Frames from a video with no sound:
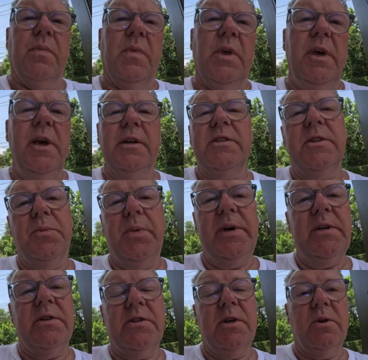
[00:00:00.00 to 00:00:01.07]
Yeah, so,
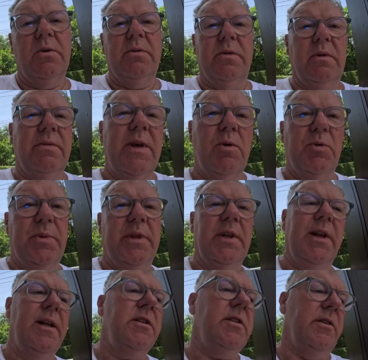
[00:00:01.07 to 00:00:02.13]
so that would be the
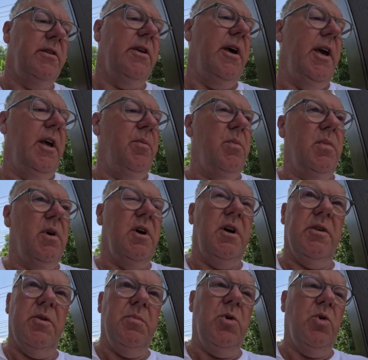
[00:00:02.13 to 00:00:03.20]
Latin name.
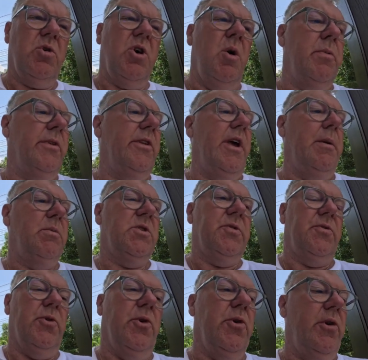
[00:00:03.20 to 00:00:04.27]
Uh, the more common names
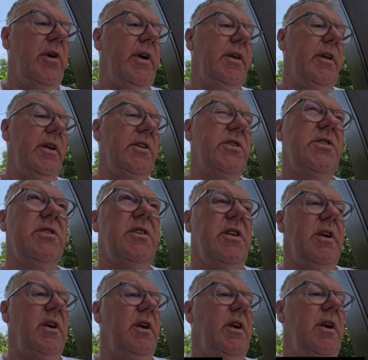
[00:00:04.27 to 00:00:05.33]
for it is
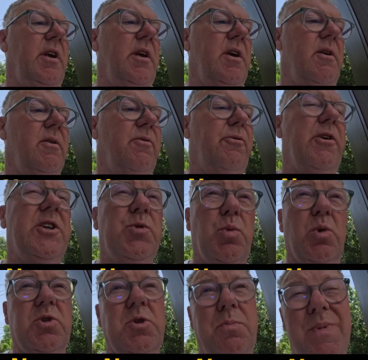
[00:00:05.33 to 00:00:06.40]
the
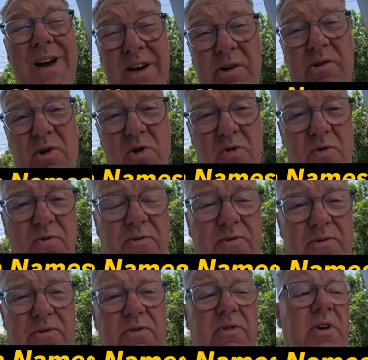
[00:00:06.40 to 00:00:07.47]
freshwater mangrove,
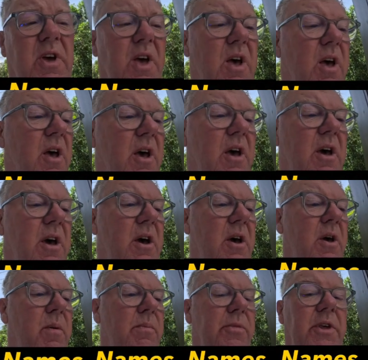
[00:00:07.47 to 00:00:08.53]

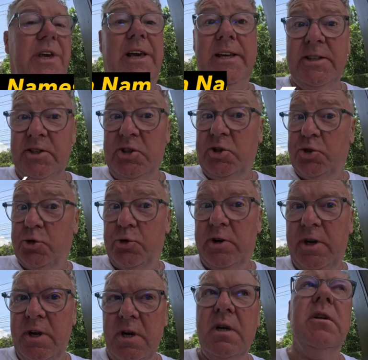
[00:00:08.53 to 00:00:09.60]
um, the itchy
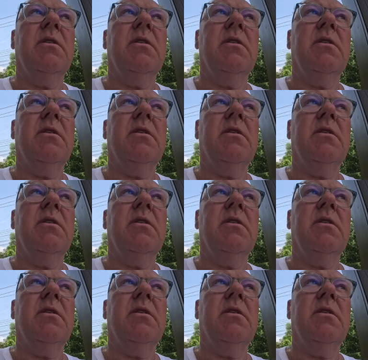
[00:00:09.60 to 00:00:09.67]
tree,